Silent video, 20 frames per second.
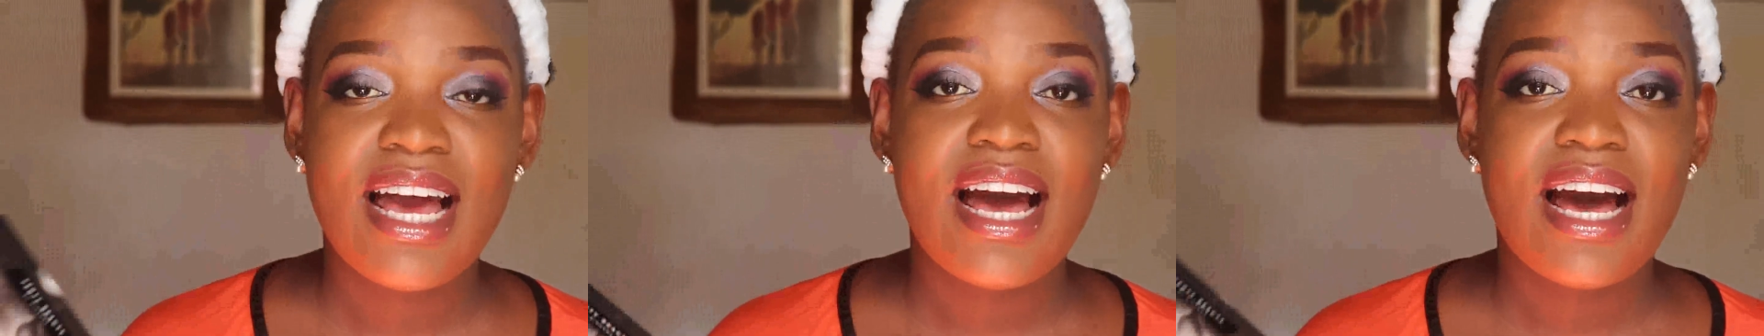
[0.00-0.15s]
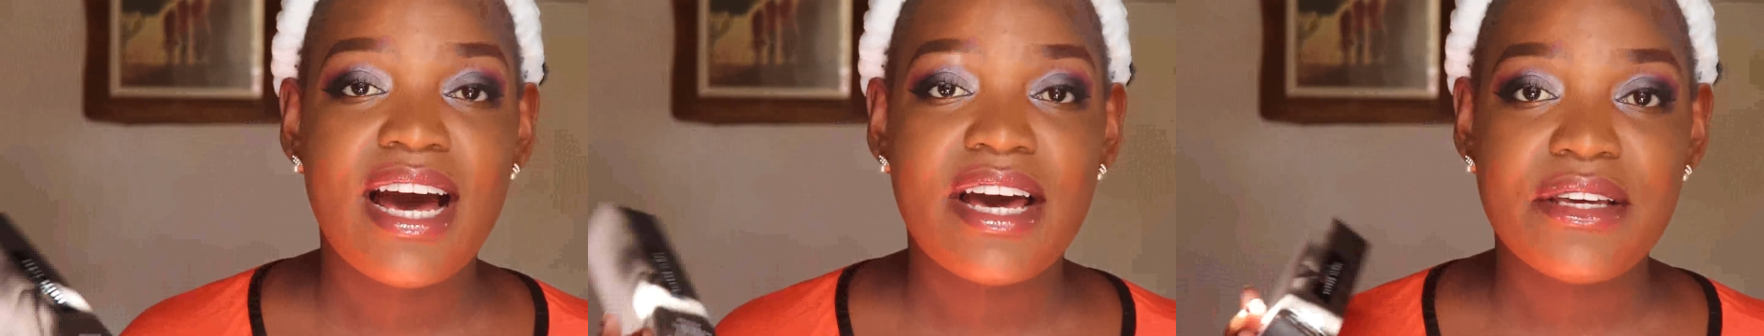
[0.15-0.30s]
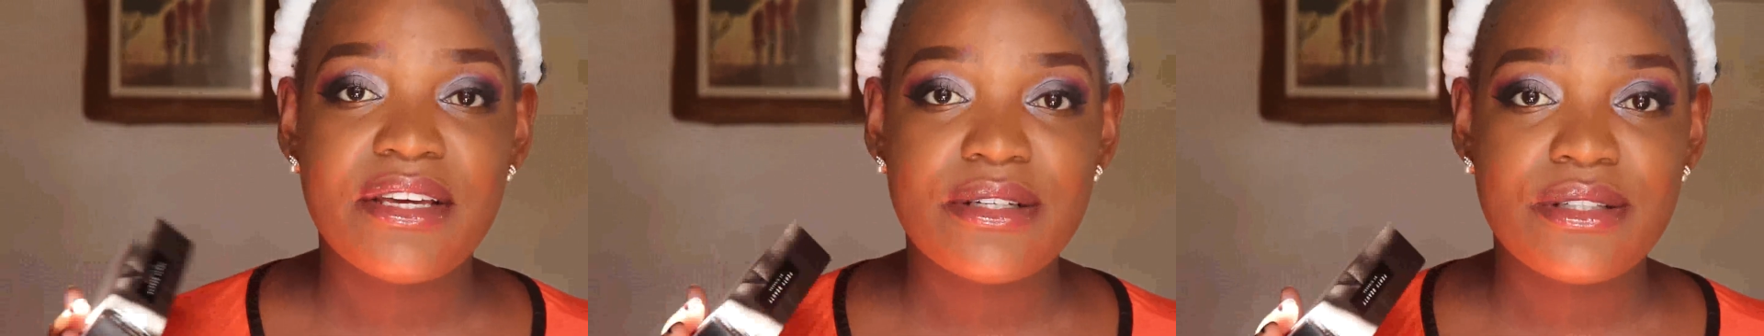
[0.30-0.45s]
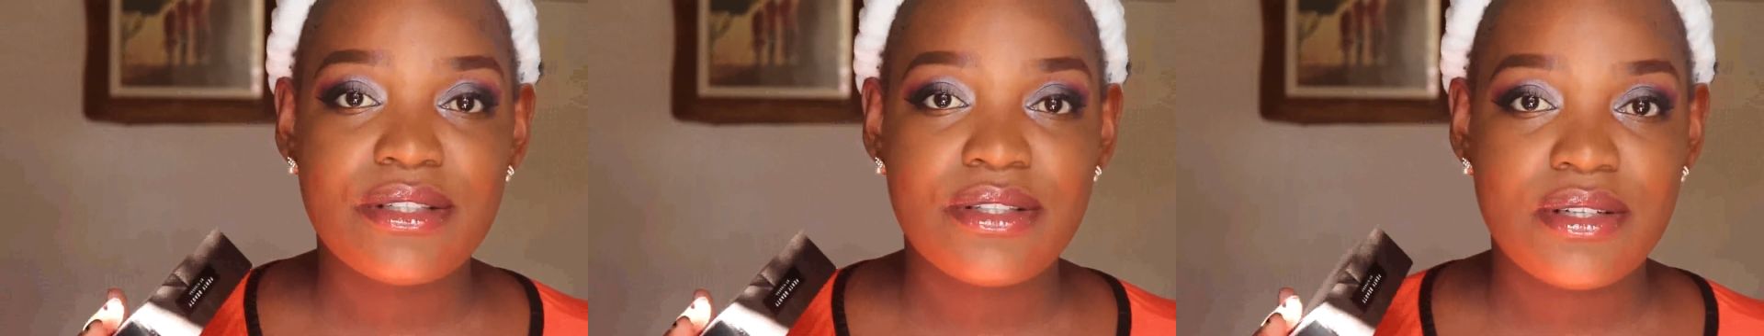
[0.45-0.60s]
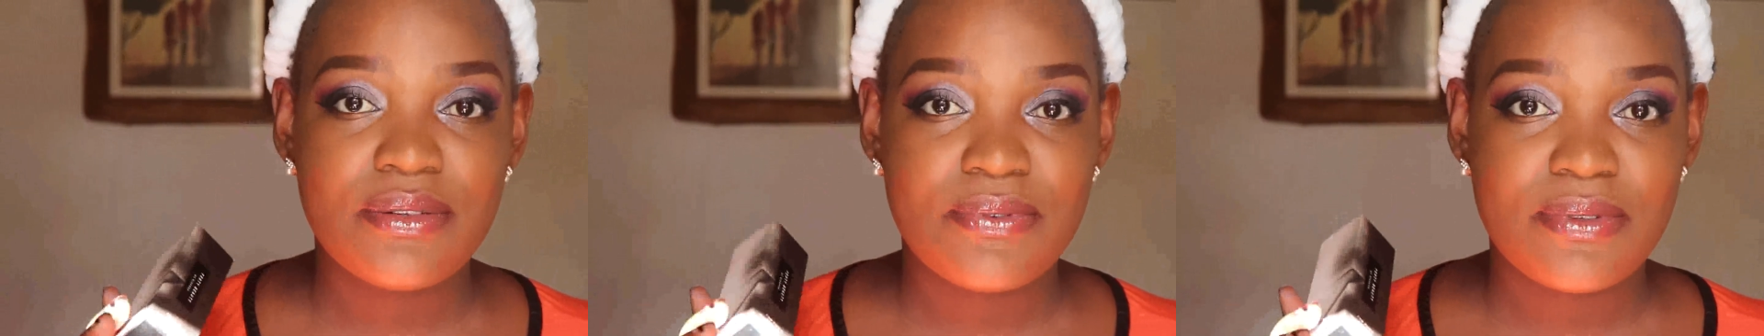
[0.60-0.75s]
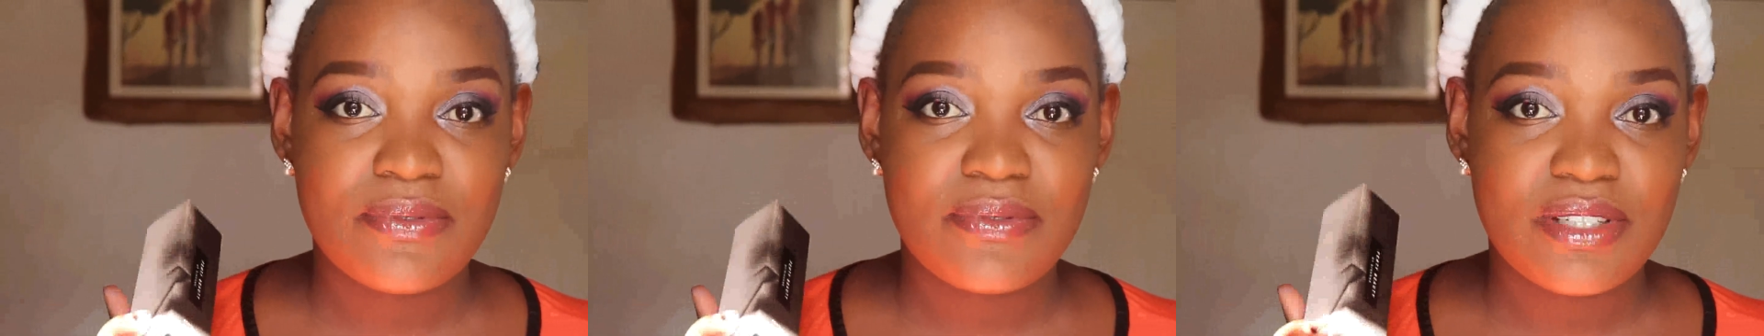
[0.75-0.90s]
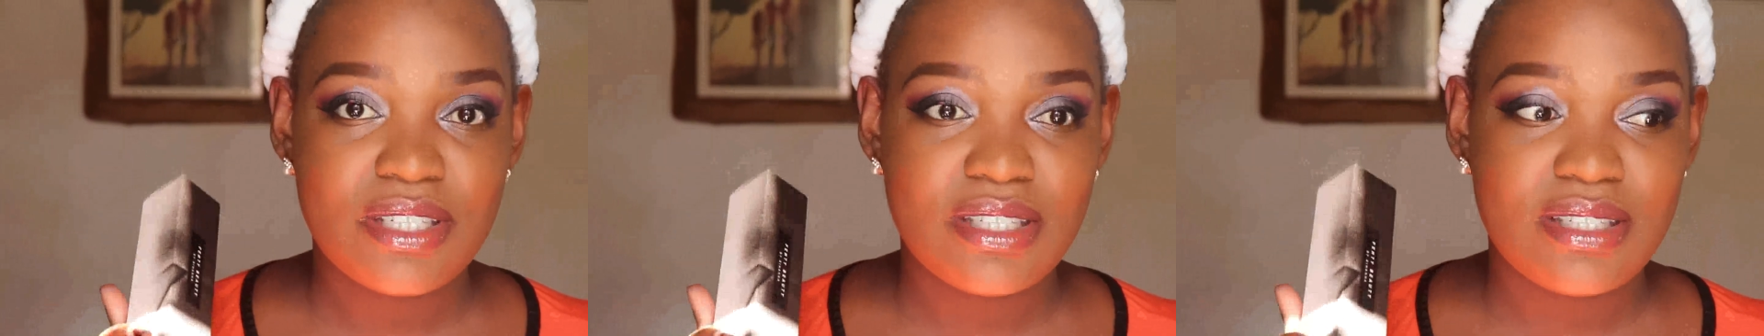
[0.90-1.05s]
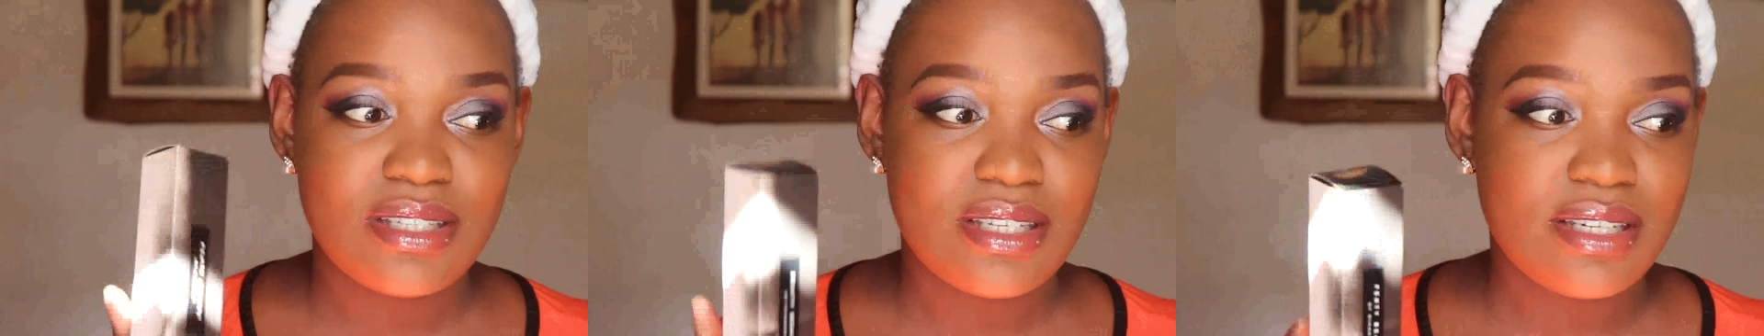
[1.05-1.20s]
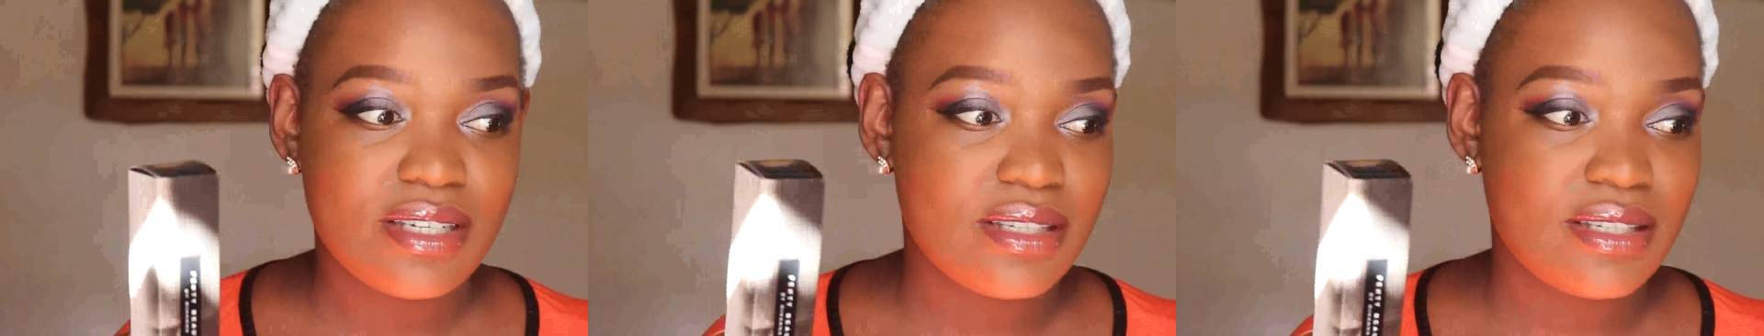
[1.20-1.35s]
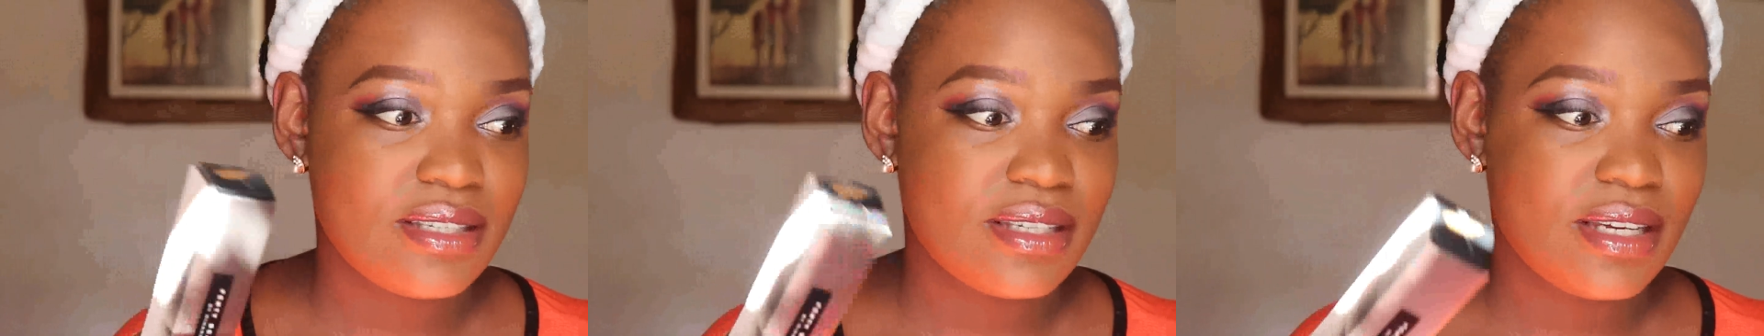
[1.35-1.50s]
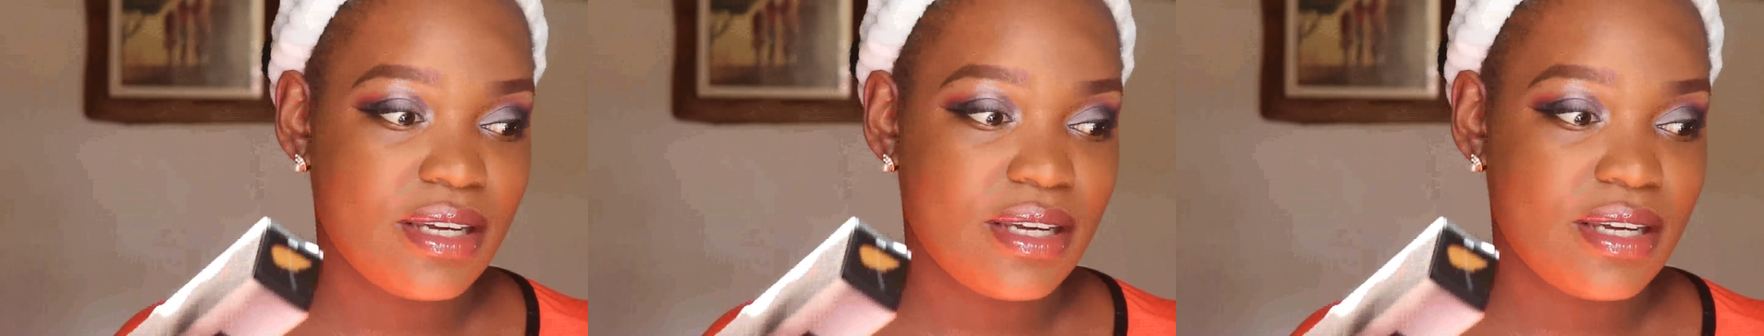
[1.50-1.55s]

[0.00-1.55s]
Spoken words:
I used 356